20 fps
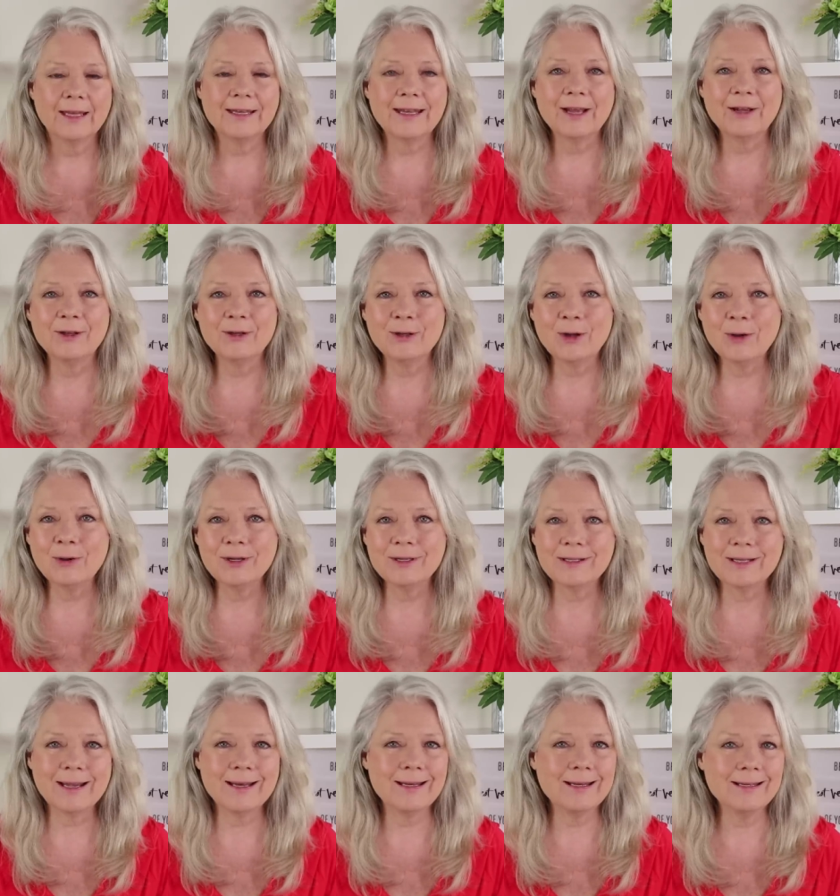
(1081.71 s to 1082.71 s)
Now you
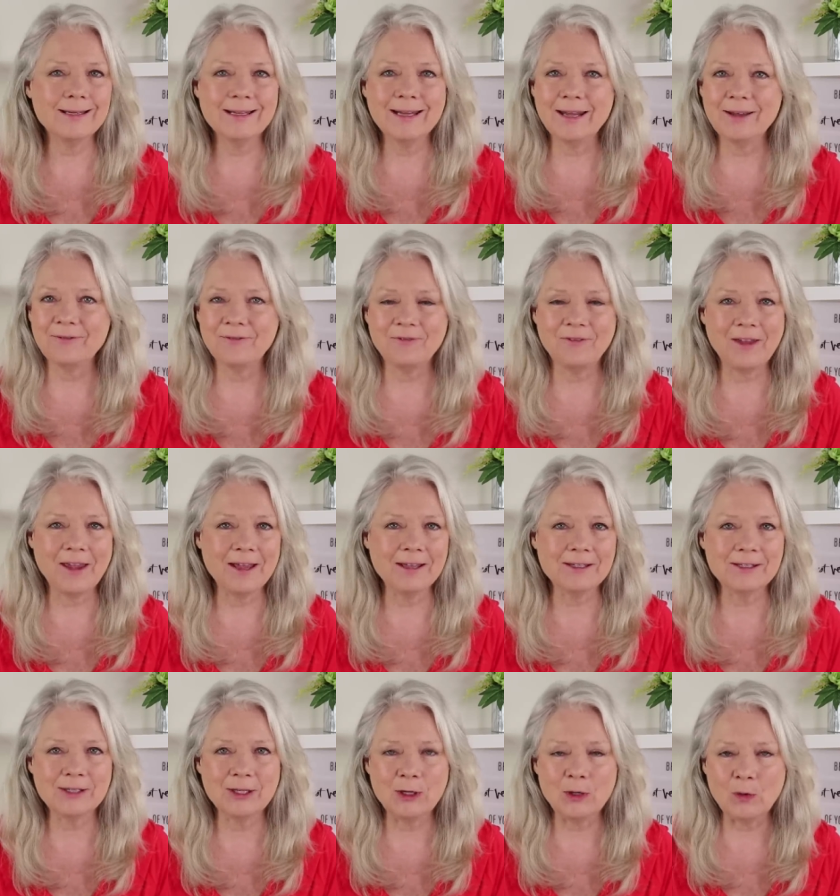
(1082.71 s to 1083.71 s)
notice I didn't get
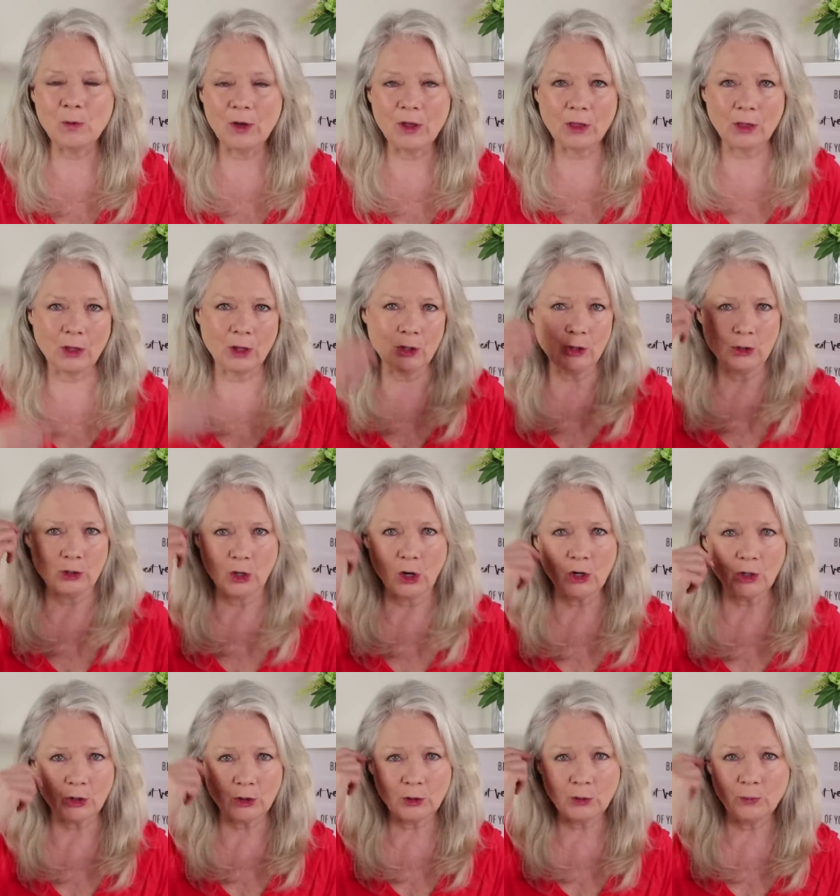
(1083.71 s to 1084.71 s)
fancy with the
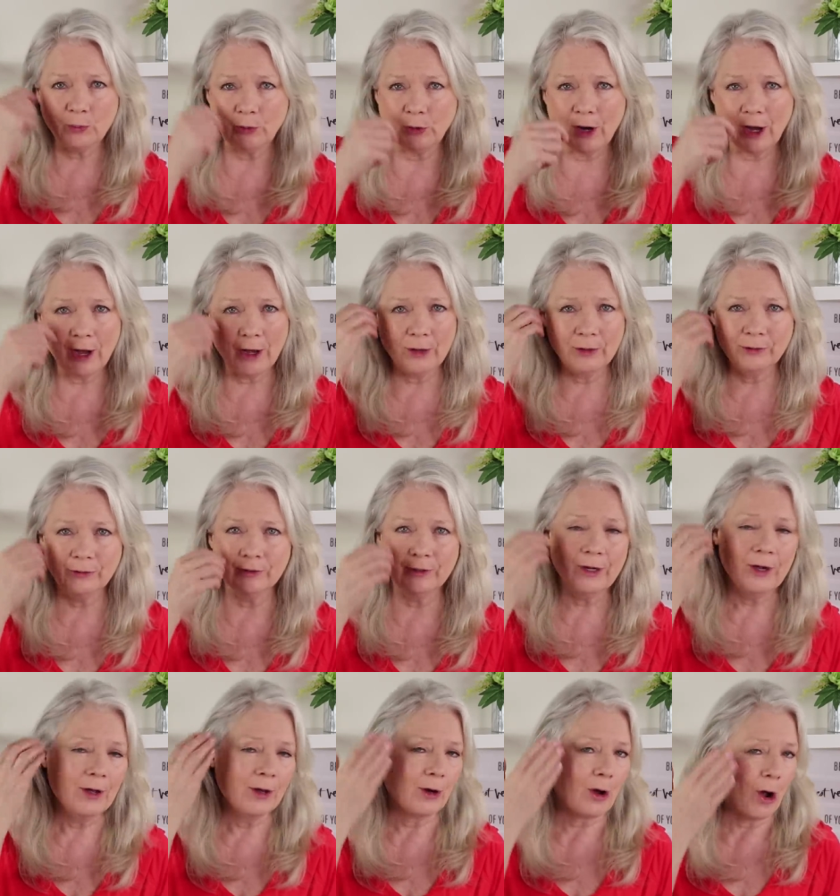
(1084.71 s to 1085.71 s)
darker
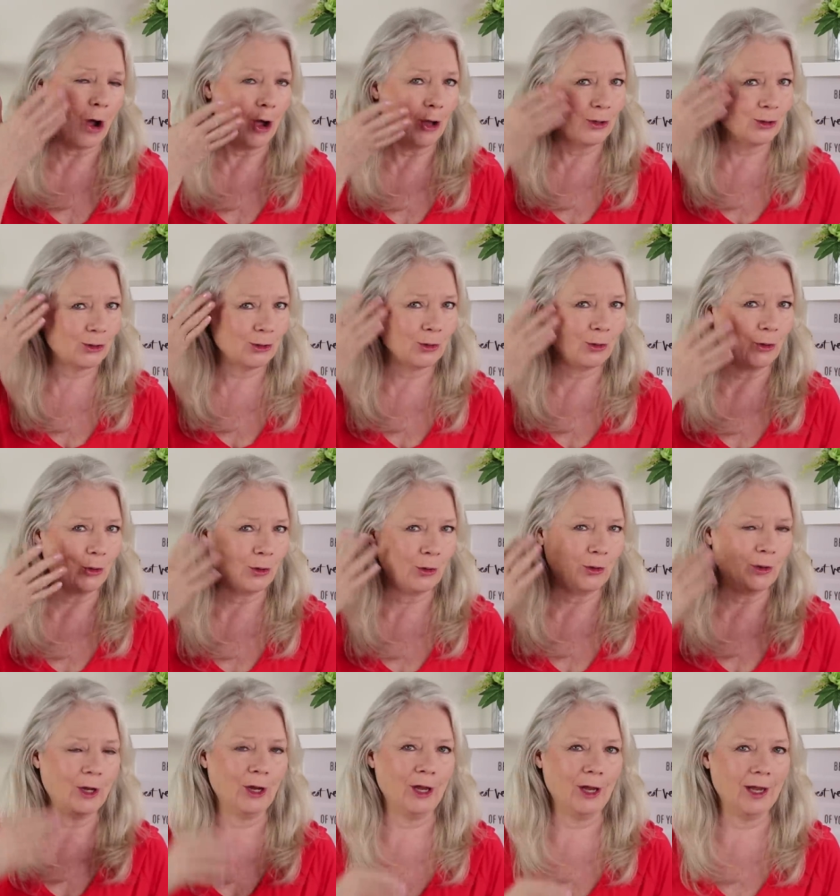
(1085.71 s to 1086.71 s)
brown
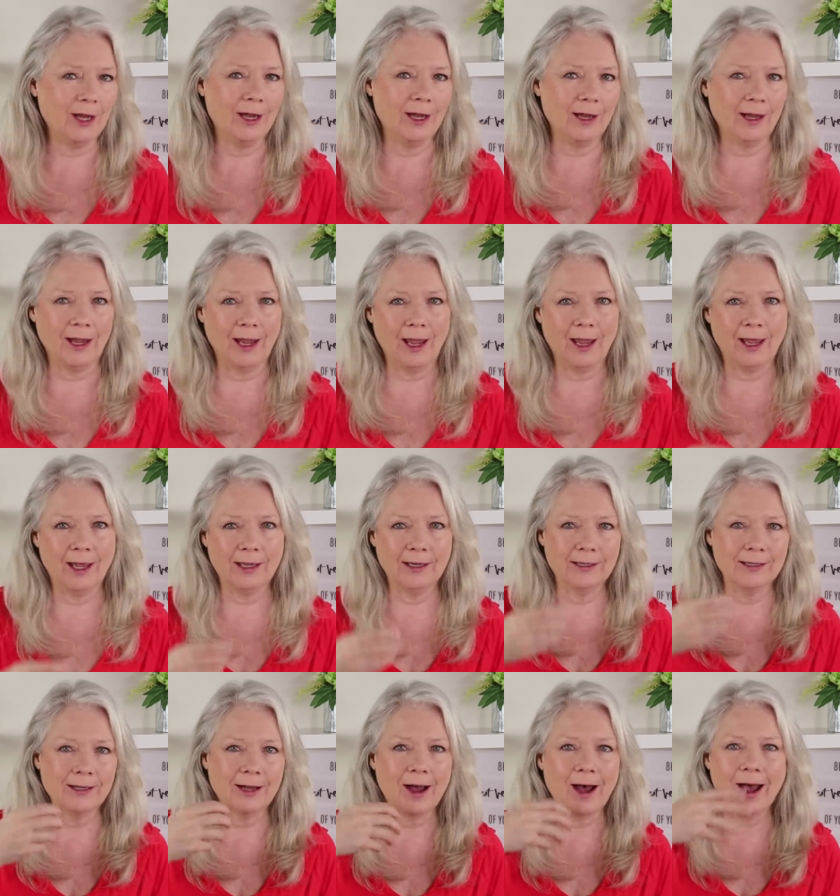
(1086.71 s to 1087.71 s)
contouring
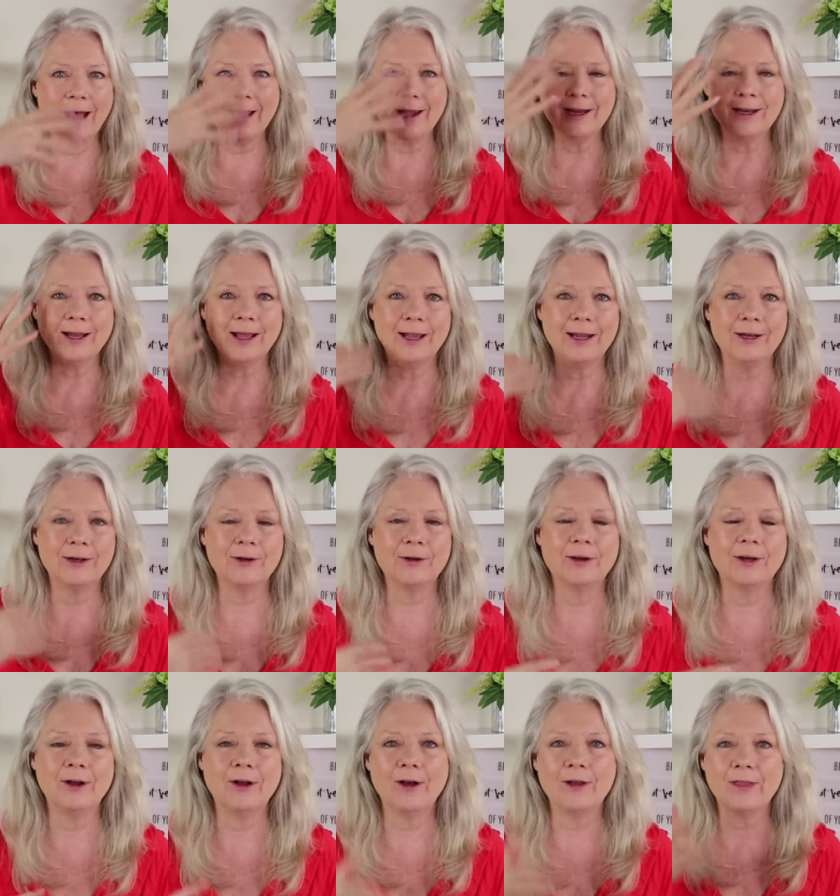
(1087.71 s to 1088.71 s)
and
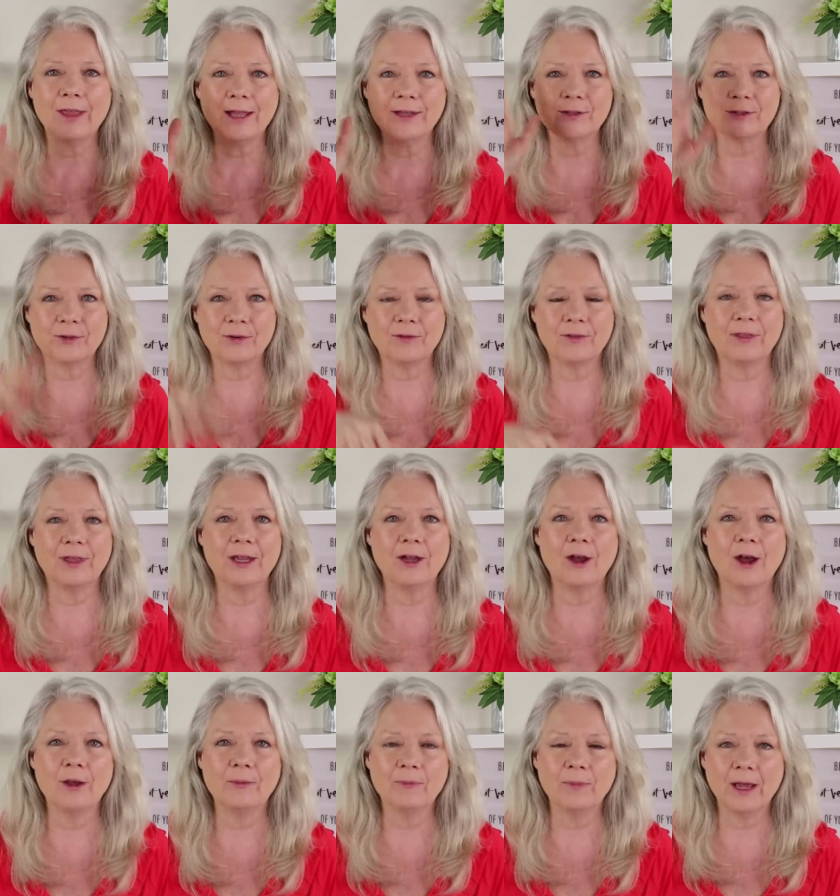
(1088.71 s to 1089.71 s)
highlighter and all that sort of thing
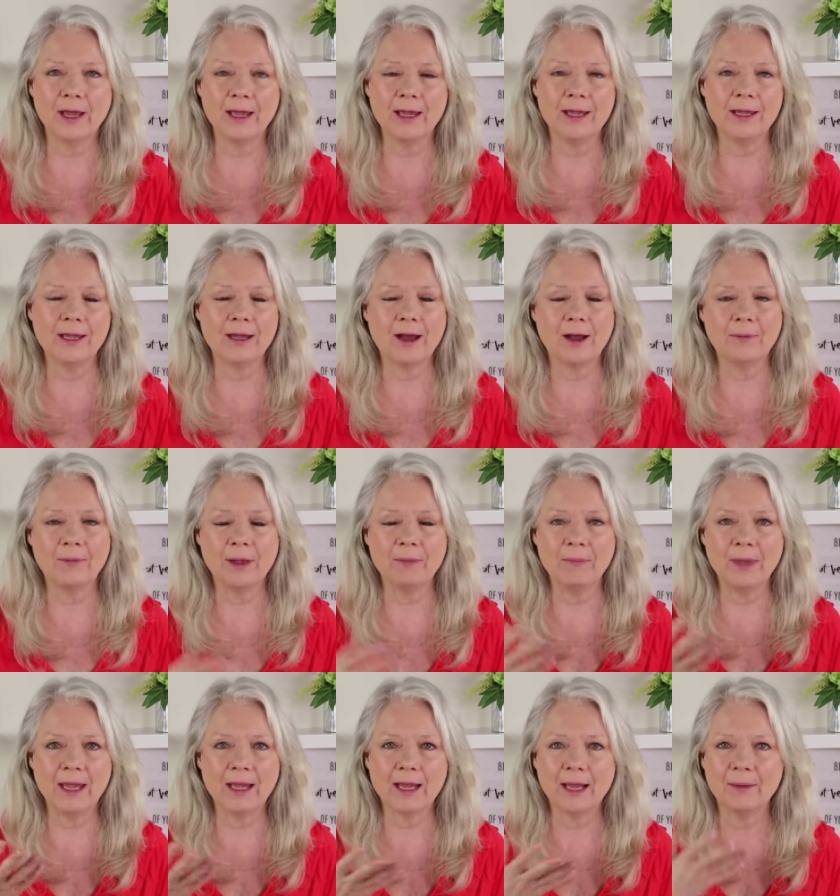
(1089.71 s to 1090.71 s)
on my on my
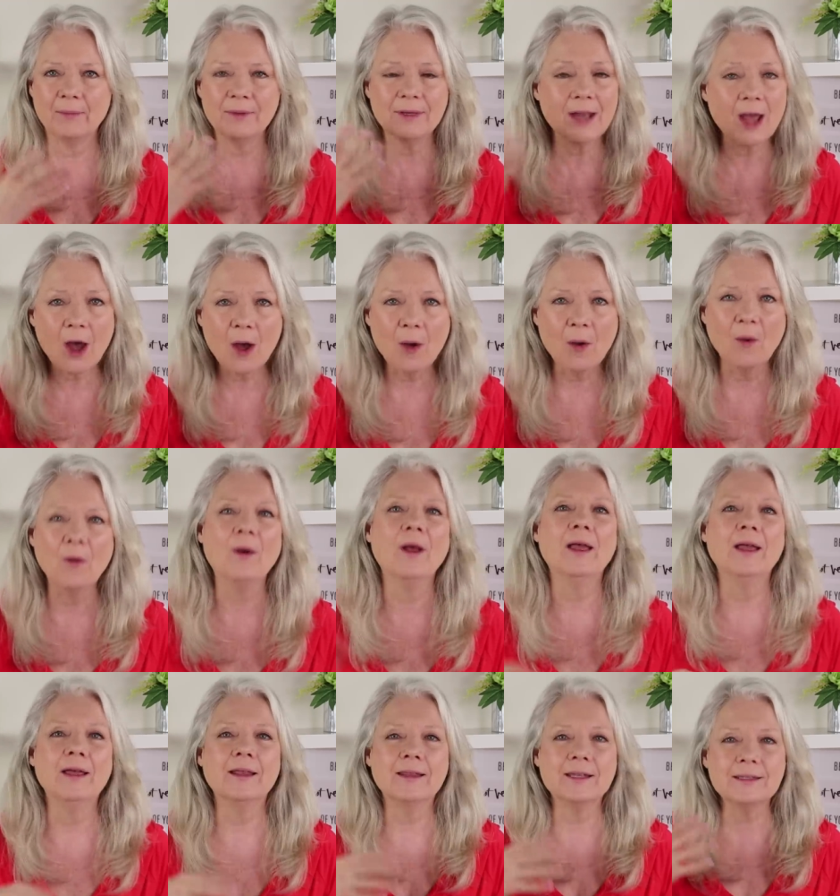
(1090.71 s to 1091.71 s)
makeup. No,
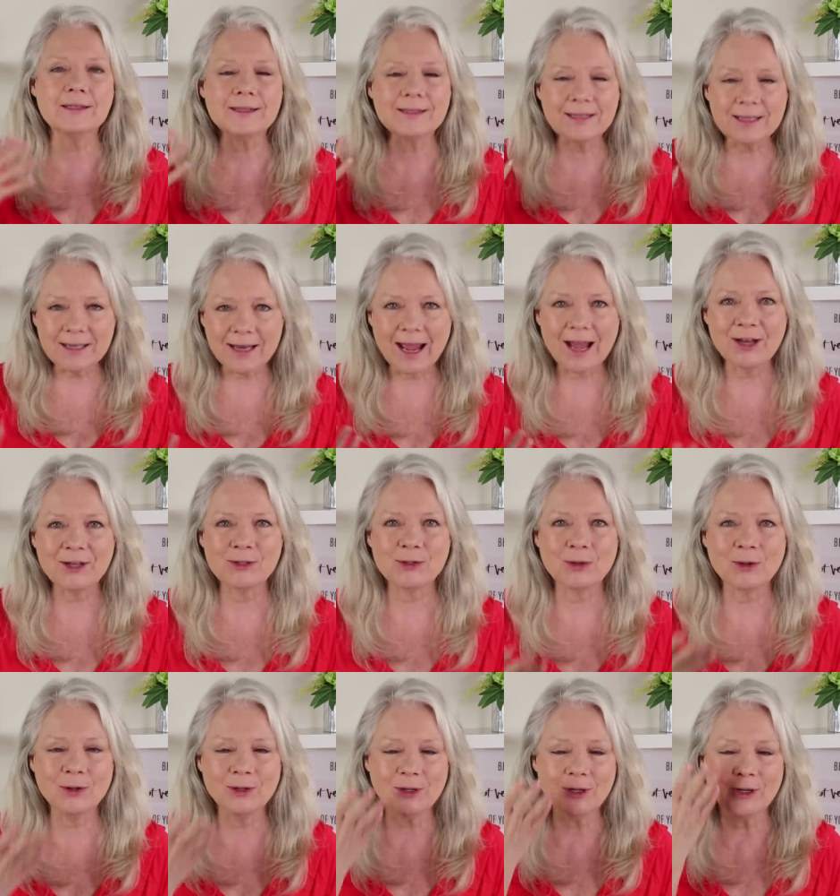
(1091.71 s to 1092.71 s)
this is a
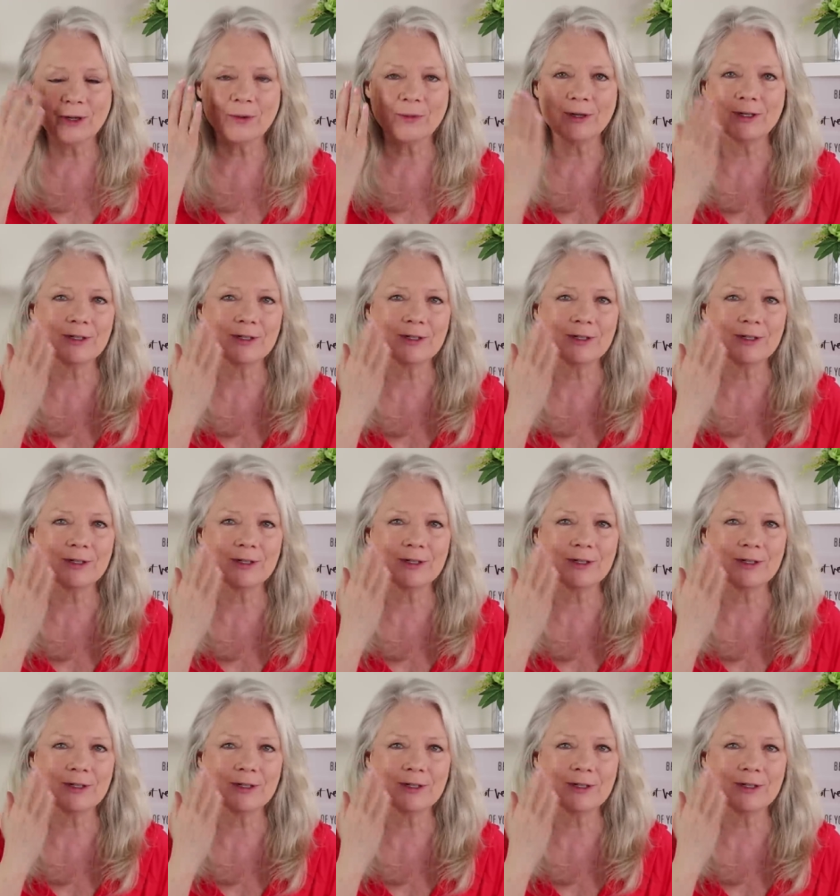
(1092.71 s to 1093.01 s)
natural look.